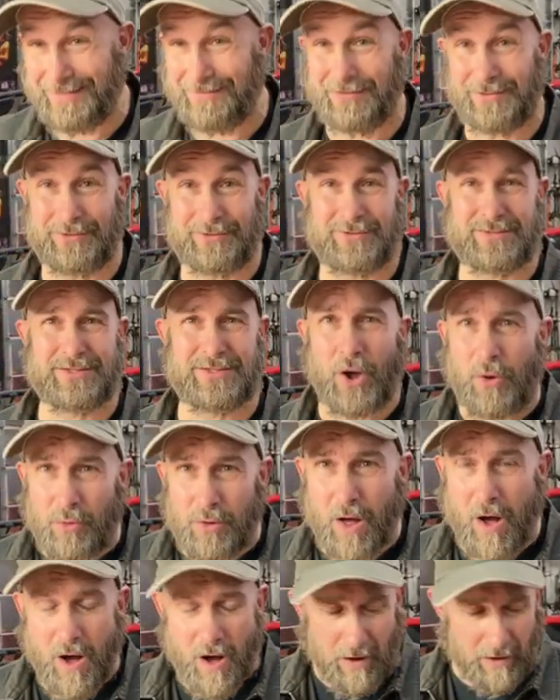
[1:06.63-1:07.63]
for so
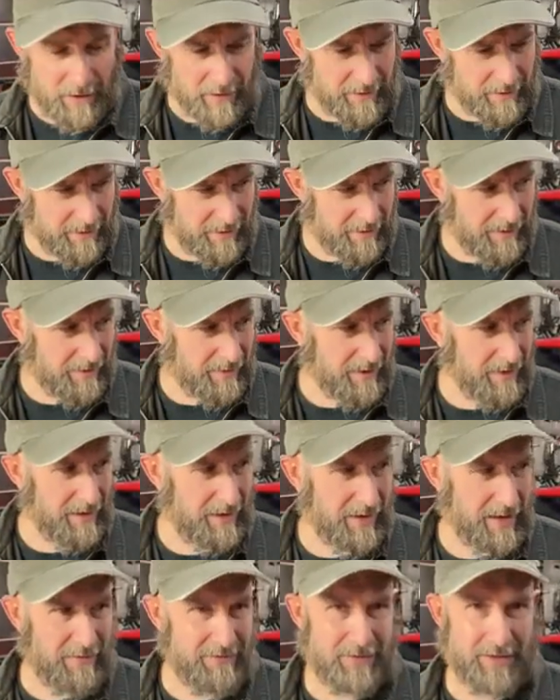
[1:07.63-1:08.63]
long.
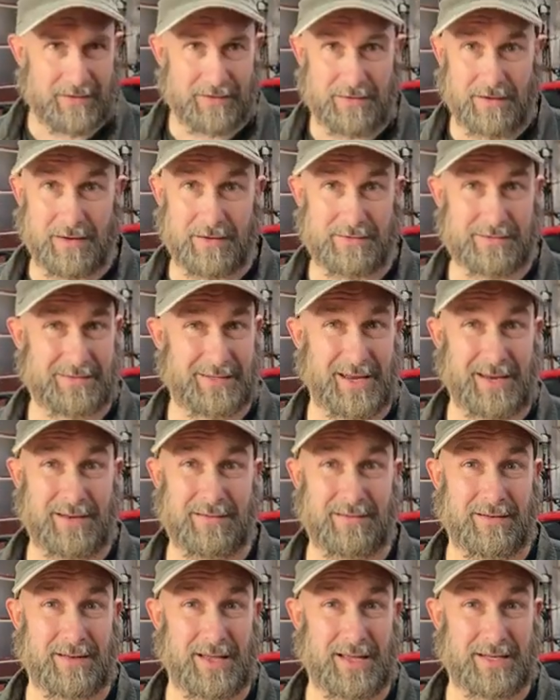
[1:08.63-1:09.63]
I've
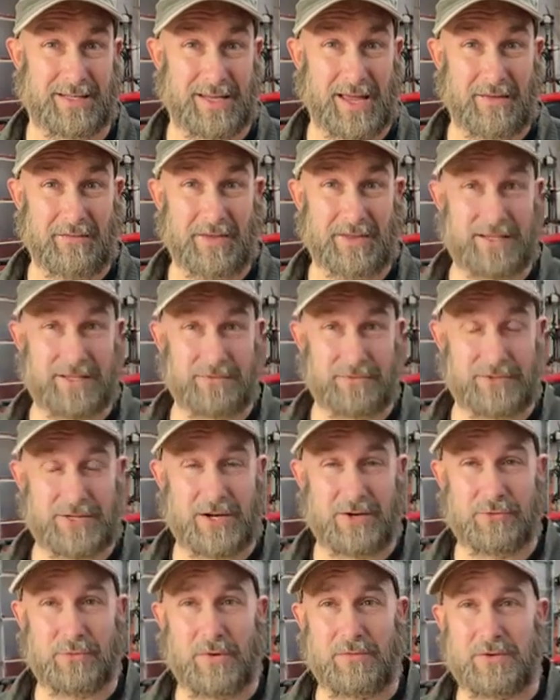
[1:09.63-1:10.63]
had this for 10 or
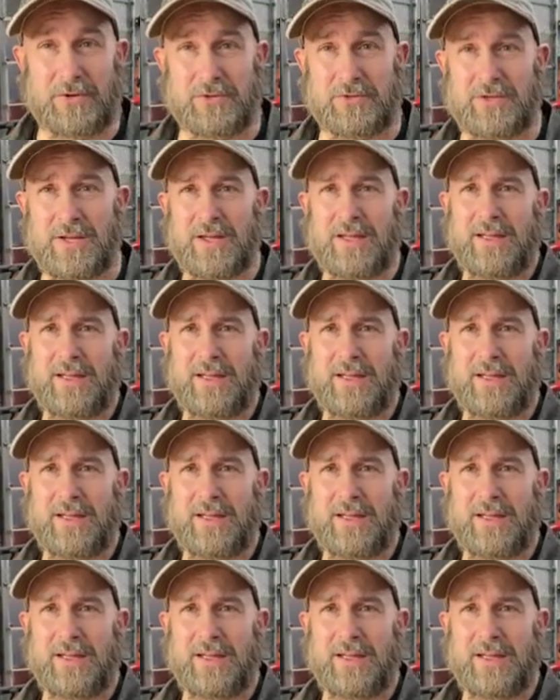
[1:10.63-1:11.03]
12 years.